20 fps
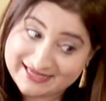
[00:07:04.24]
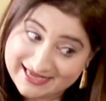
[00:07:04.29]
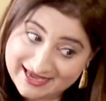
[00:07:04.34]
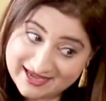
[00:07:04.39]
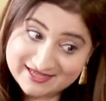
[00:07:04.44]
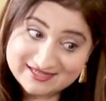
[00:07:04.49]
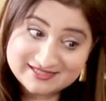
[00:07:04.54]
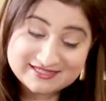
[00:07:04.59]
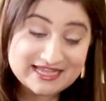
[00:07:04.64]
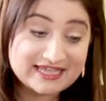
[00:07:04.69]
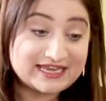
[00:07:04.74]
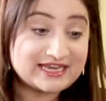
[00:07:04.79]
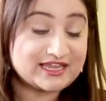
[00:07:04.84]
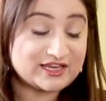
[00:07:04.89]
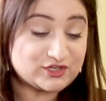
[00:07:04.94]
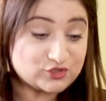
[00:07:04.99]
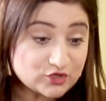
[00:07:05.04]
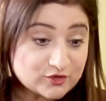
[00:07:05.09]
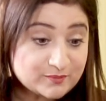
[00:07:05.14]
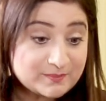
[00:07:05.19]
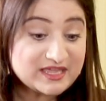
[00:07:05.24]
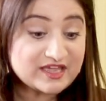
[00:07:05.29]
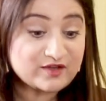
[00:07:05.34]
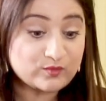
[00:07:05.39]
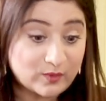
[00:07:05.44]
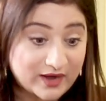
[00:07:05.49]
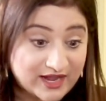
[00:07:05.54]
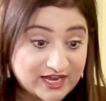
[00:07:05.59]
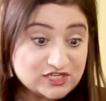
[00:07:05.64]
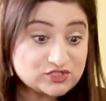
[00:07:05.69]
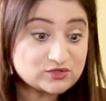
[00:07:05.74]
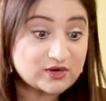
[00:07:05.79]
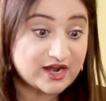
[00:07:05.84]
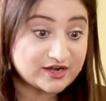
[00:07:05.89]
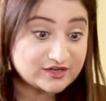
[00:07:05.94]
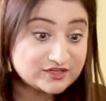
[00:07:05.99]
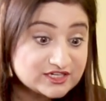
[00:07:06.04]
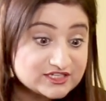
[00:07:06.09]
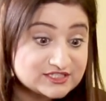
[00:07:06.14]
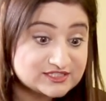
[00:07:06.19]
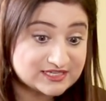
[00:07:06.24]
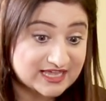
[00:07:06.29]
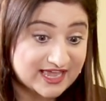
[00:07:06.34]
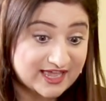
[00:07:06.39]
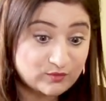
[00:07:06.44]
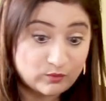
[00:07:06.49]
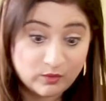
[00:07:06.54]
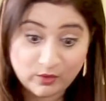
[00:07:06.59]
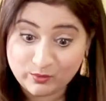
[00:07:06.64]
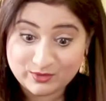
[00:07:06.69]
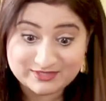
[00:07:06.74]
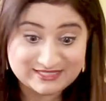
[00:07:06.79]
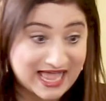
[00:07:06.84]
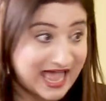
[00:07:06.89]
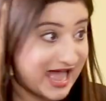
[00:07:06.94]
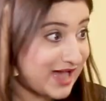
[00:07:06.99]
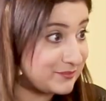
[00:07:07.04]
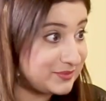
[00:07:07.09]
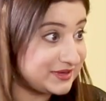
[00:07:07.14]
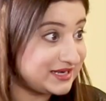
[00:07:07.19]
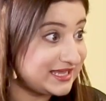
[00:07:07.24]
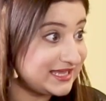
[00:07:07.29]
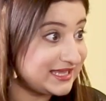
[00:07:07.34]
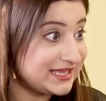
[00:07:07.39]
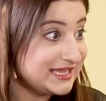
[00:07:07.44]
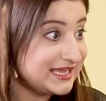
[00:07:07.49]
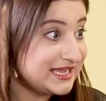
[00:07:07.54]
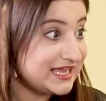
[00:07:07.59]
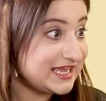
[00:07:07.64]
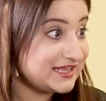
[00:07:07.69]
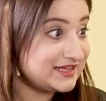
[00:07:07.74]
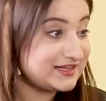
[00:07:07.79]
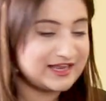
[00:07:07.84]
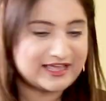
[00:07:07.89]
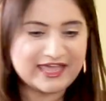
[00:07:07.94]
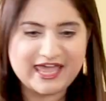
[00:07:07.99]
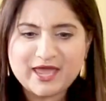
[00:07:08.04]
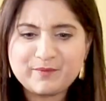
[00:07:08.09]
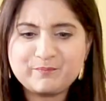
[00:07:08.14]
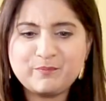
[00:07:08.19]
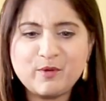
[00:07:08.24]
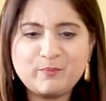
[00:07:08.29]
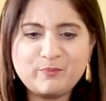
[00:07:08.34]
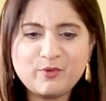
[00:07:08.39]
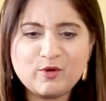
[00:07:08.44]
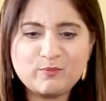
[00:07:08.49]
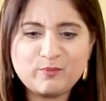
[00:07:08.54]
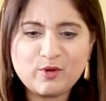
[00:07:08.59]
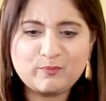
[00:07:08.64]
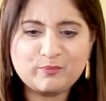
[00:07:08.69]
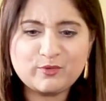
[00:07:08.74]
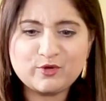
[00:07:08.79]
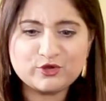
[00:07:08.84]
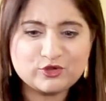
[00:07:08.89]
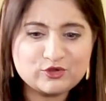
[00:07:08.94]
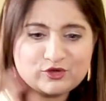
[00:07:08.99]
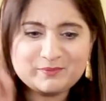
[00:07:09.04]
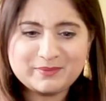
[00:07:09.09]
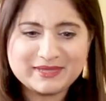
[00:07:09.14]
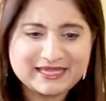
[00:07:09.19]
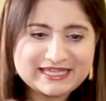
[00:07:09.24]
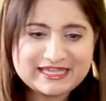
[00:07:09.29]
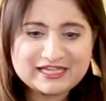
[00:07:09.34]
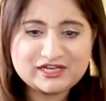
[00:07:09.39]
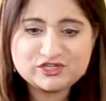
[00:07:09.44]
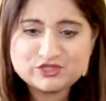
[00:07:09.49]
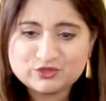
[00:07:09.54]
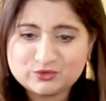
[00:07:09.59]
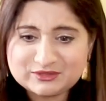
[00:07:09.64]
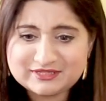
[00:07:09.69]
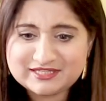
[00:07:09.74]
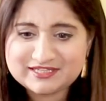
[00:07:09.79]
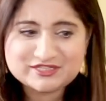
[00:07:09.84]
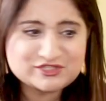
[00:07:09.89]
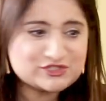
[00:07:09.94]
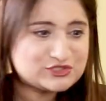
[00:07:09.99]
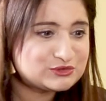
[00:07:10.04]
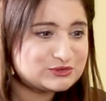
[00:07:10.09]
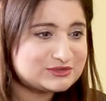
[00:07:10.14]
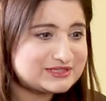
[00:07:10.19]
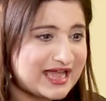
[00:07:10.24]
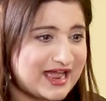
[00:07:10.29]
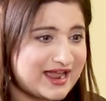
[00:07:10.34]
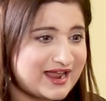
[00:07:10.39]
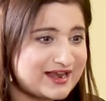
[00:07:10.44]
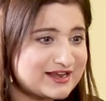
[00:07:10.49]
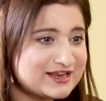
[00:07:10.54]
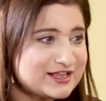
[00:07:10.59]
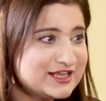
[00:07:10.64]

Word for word: Yes, and it took me a while to understand what was happening. And they're like, hey, Popo, Popo, you'll be killed. Do this, do that.